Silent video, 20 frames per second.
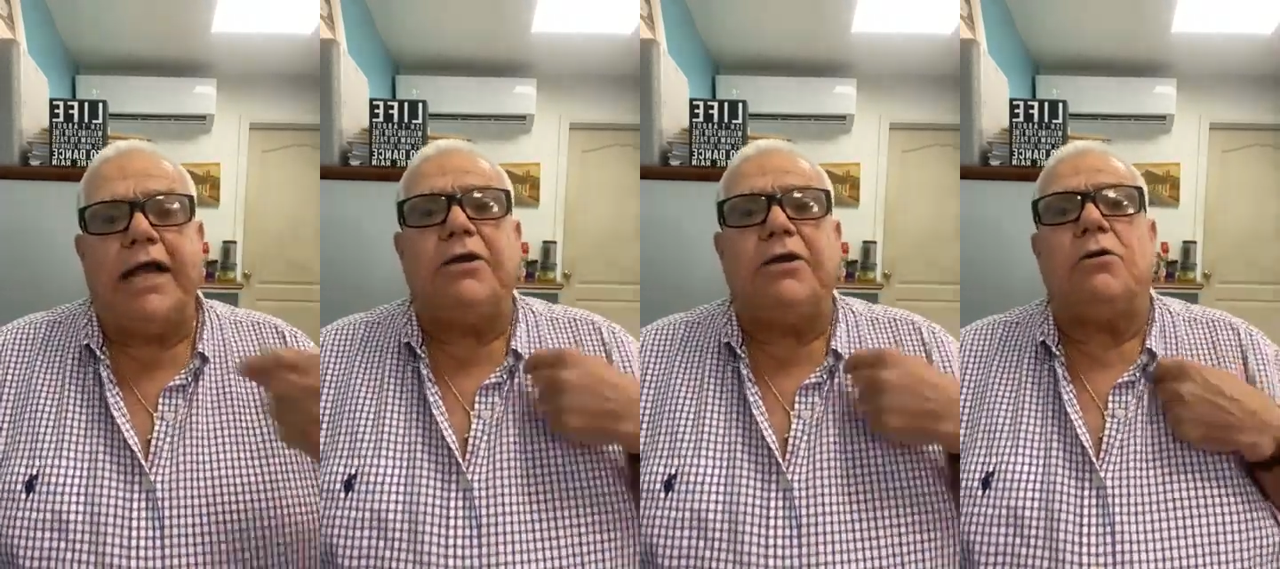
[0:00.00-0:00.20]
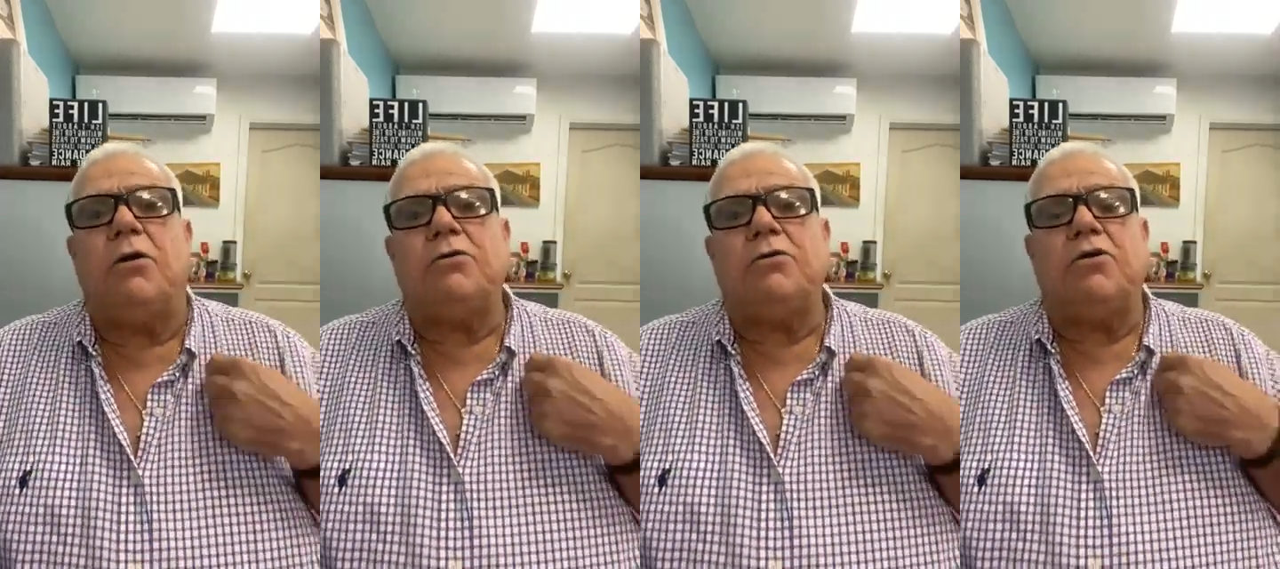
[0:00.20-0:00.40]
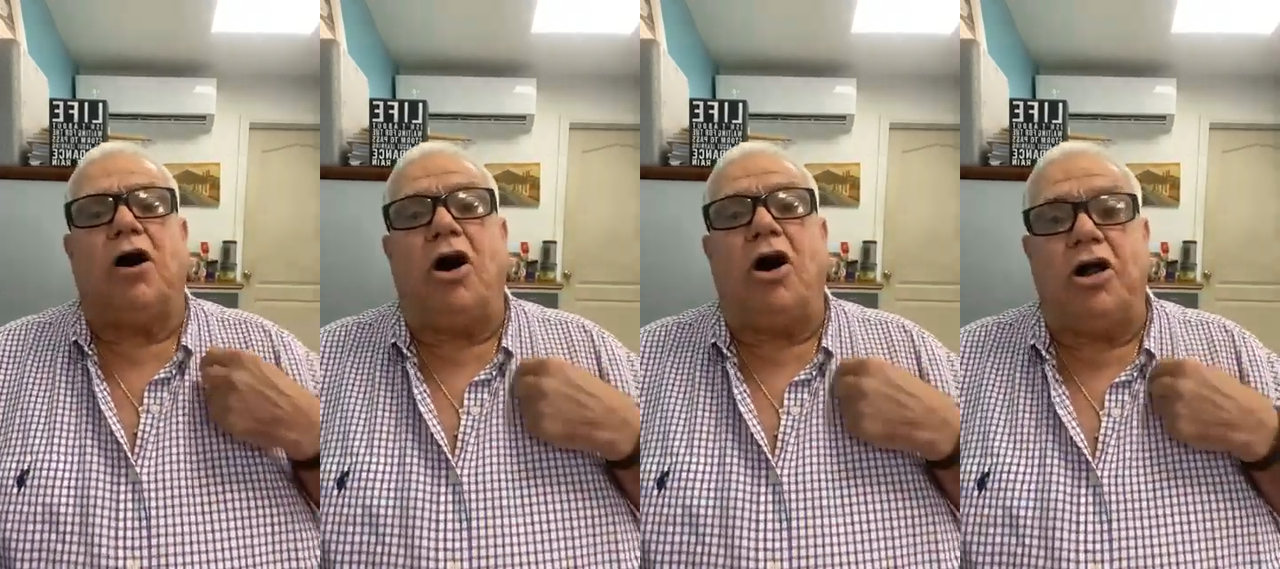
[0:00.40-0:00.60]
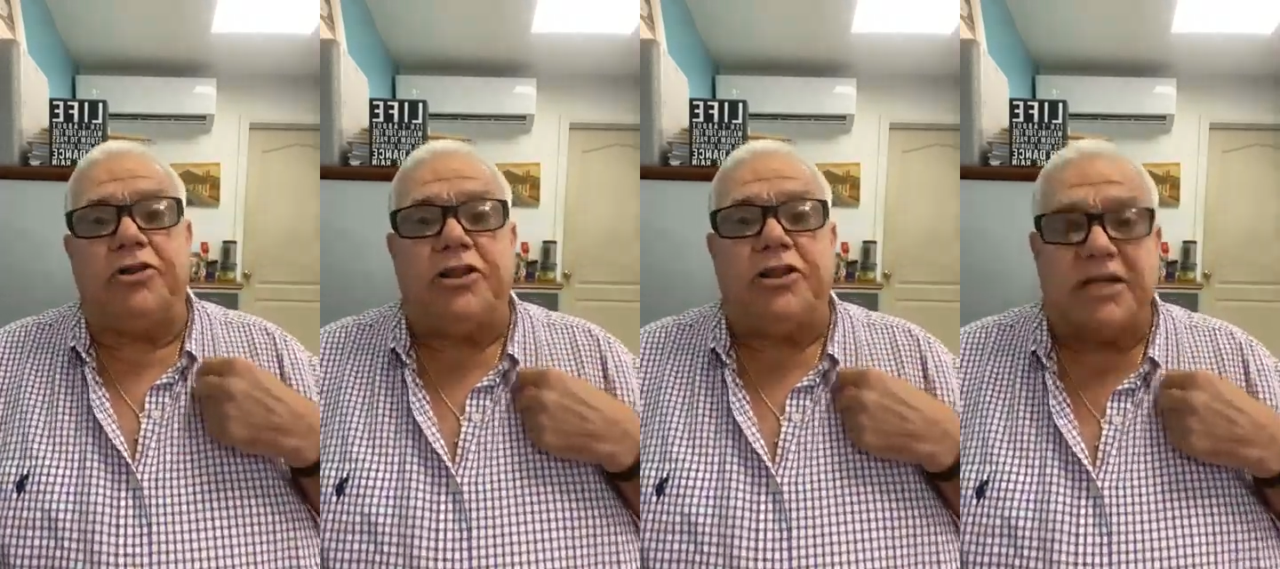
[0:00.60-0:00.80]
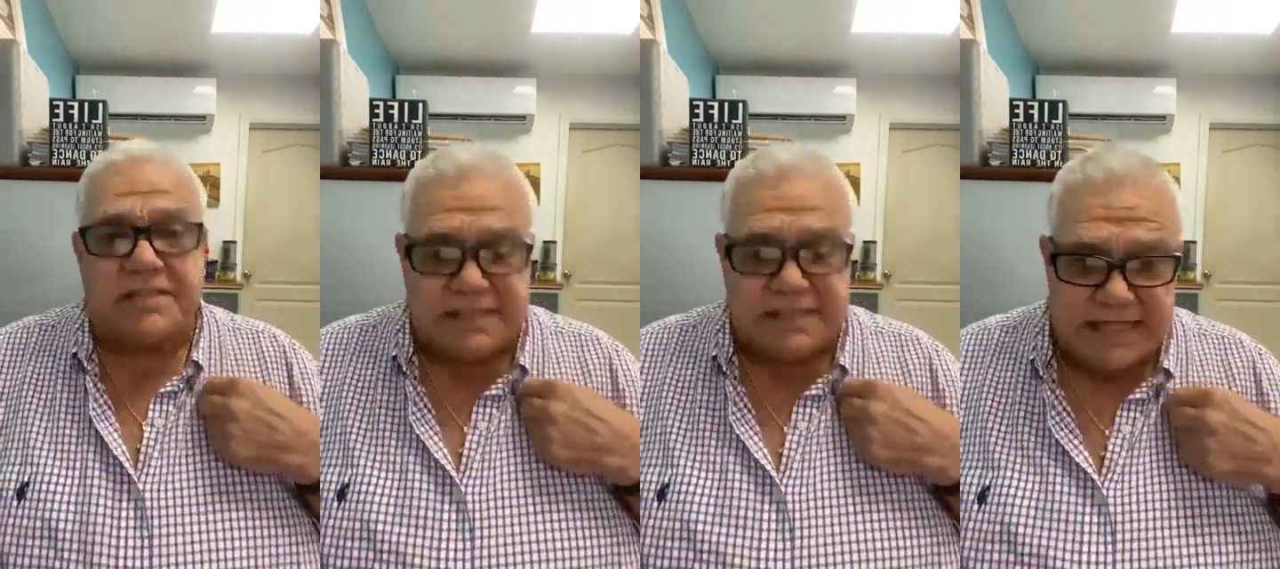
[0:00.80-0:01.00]
I don't
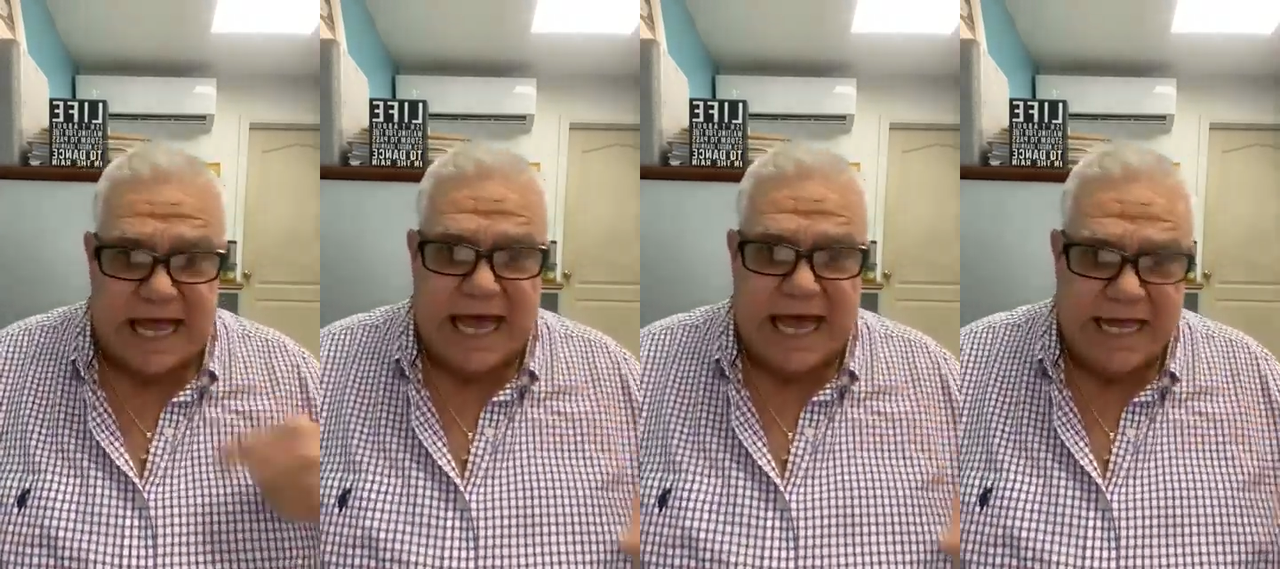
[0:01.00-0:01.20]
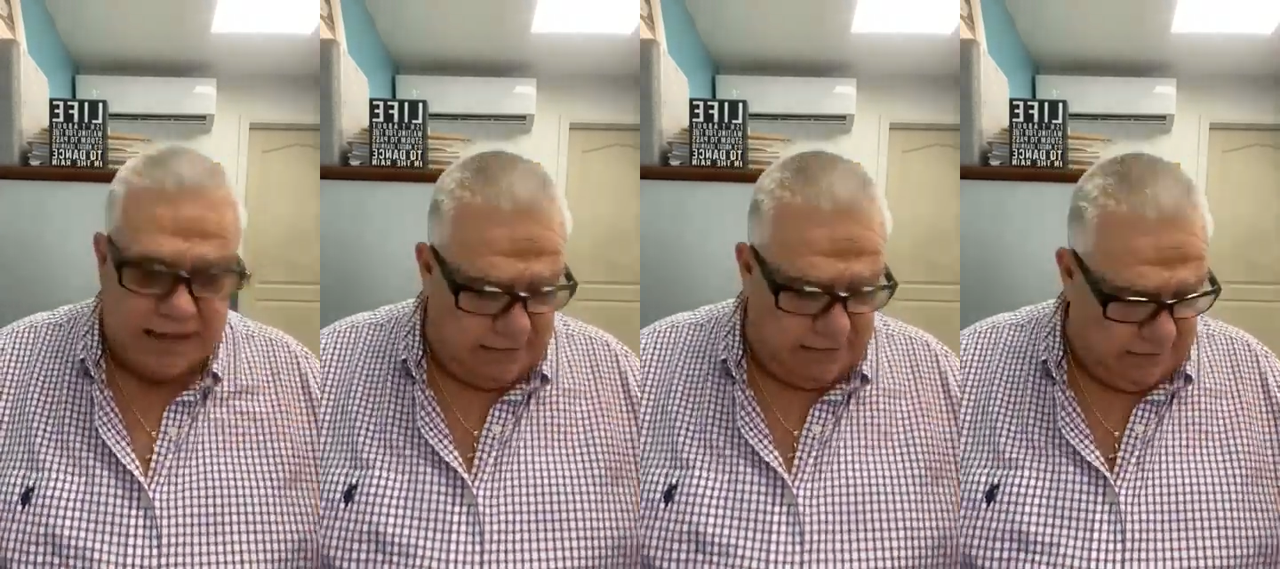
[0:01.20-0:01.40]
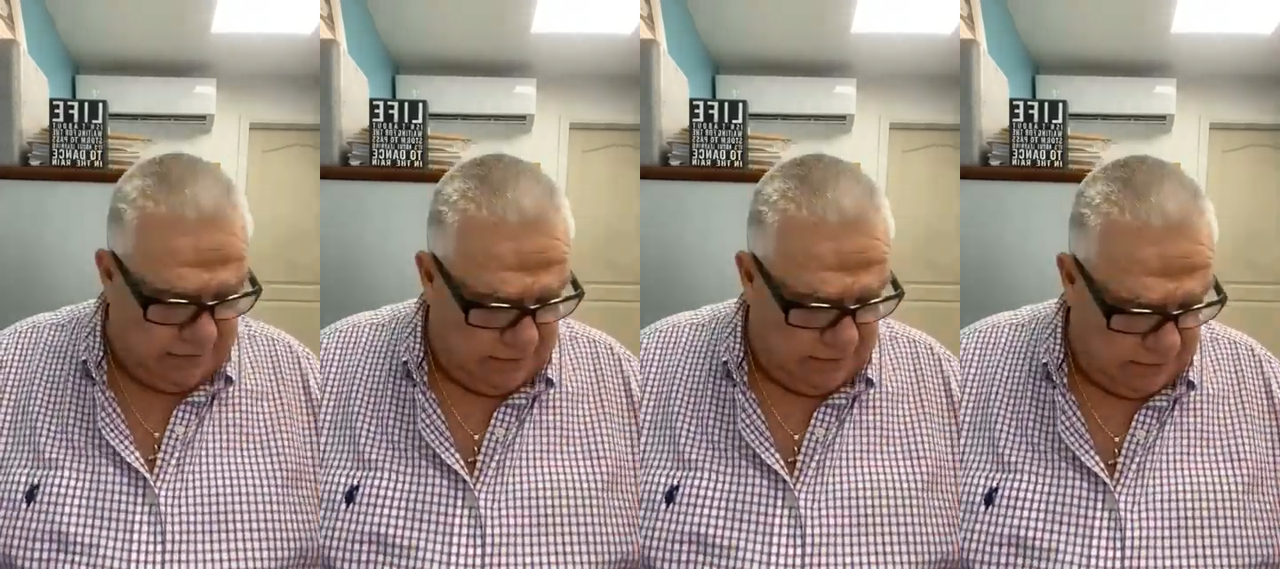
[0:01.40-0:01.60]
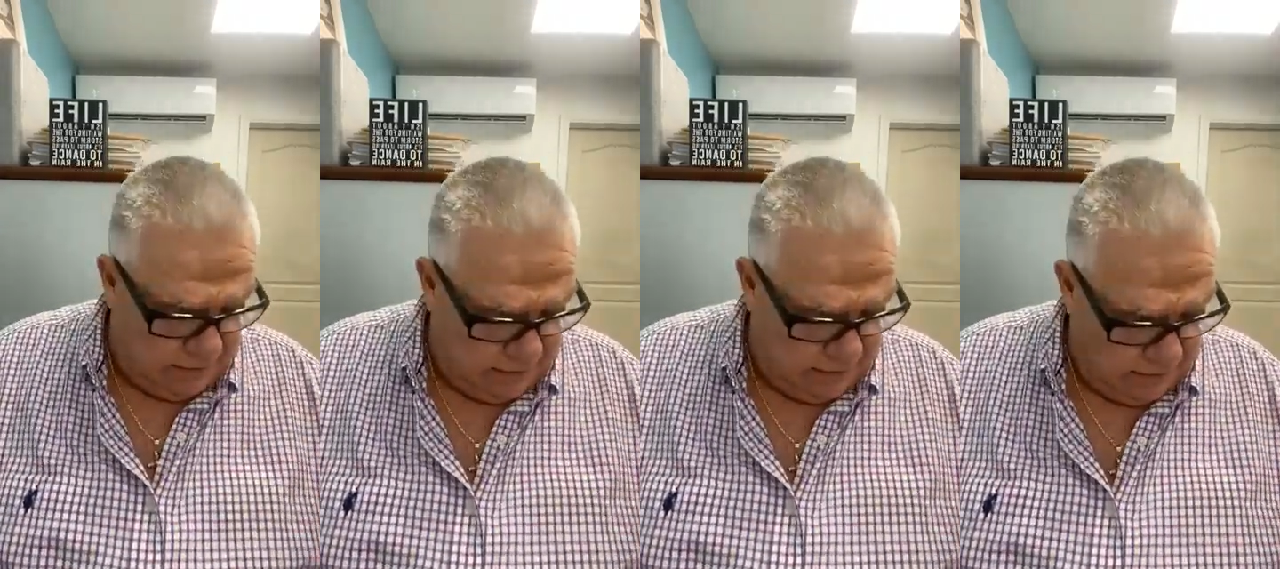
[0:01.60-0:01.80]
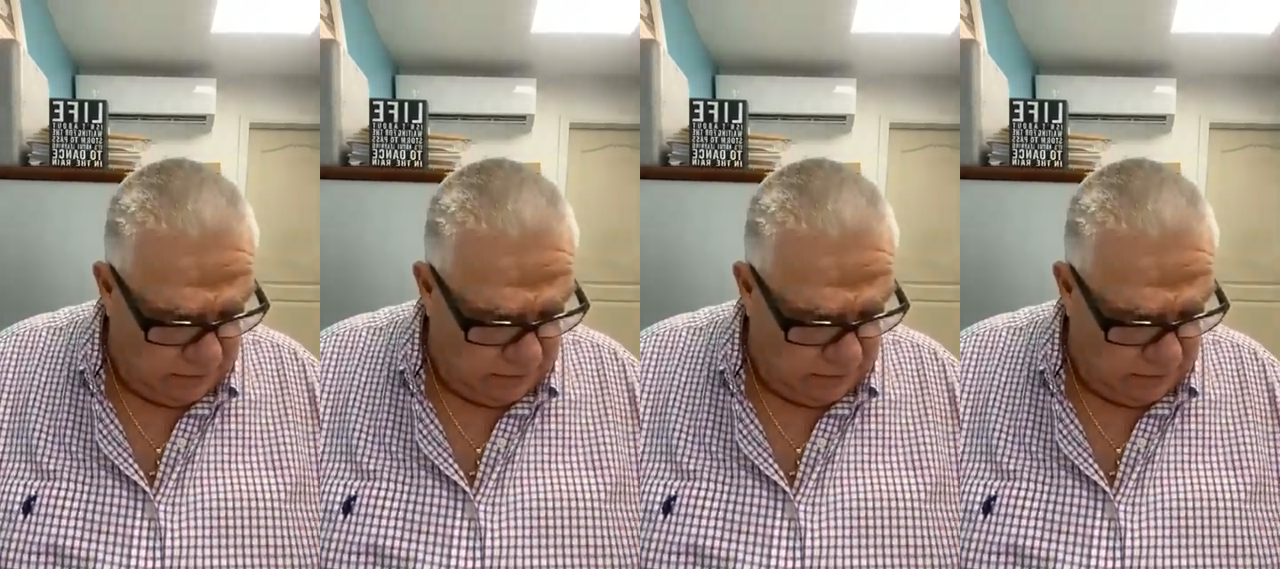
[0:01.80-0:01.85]
understand